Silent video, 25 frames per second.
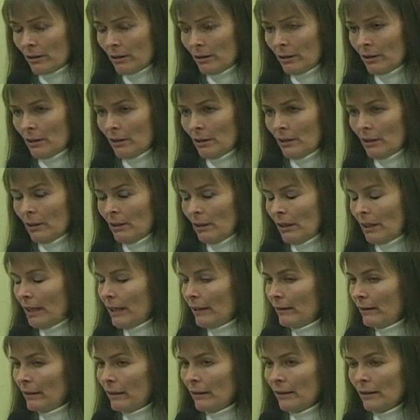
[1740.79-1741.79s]
Mm-hmm.
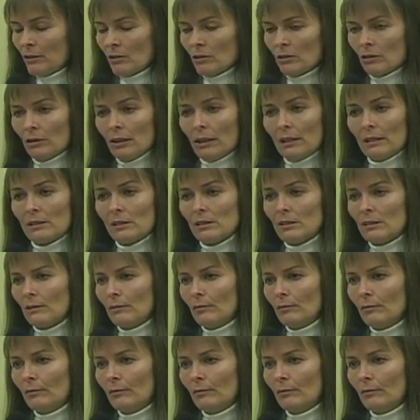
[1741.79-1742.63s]
And then it's trust.